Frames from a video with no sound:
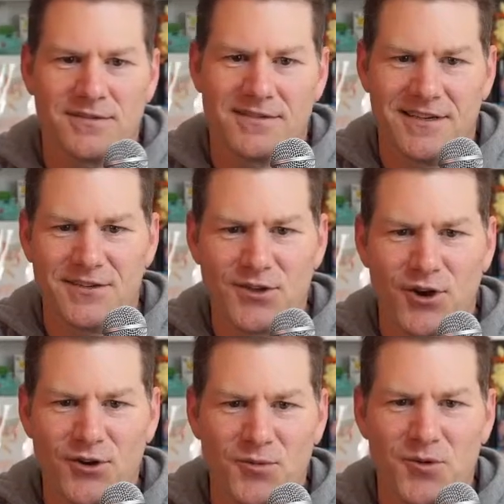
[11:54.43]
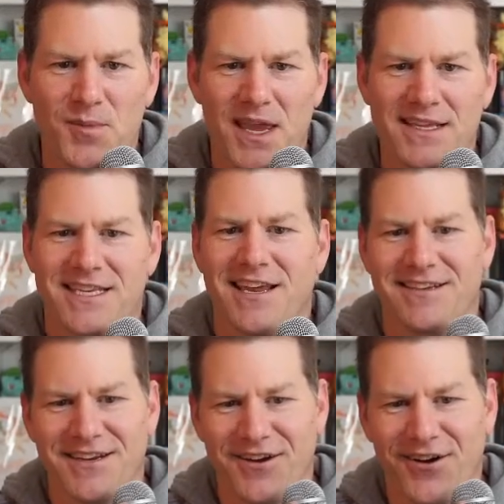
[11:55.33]
here's all your roommates
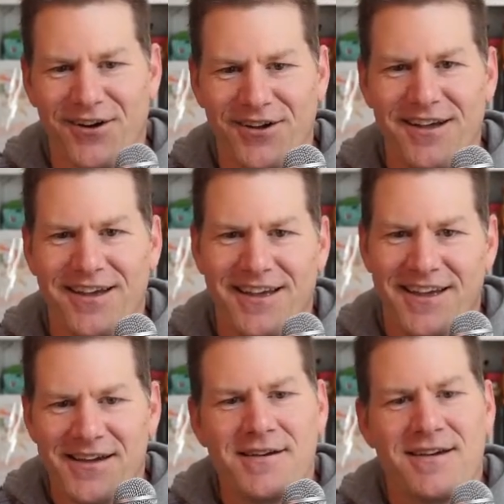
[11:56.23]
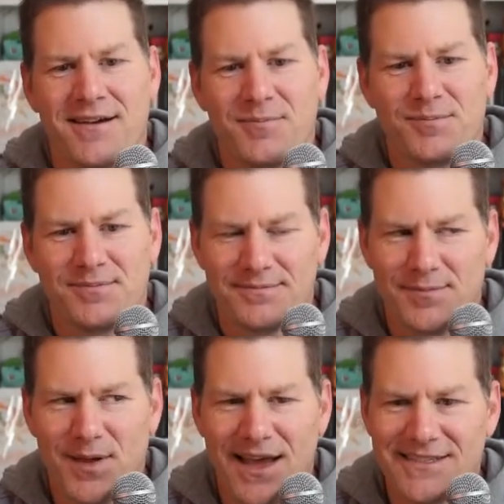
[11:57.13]
and you're all
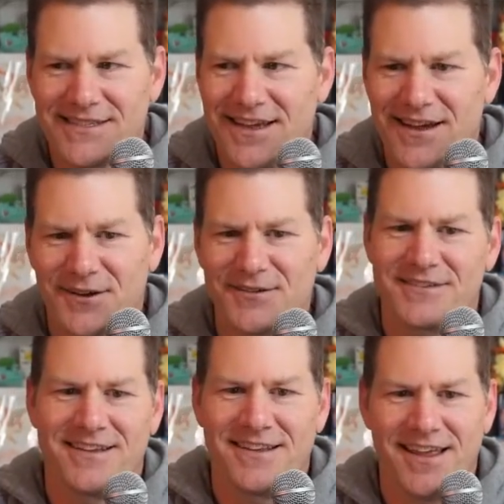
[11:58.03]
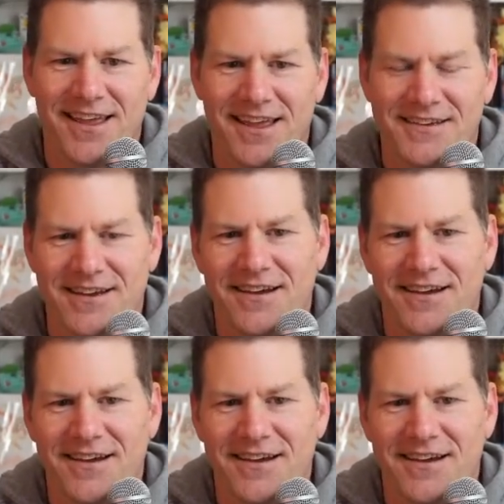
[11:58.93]
passed out. And,